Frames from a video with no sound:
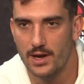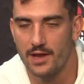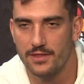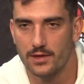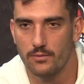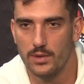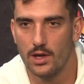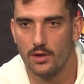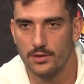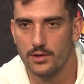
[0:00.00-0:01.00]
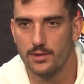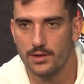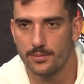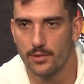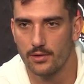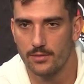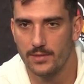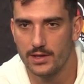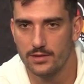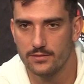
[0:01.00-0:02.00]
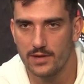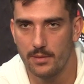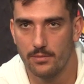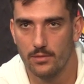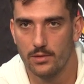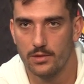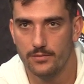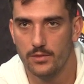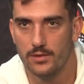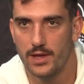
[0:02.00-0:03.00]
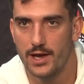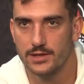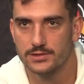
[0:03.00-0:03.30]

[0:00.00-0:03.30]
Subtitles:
I think we all knew in the program that he's capable of doing that,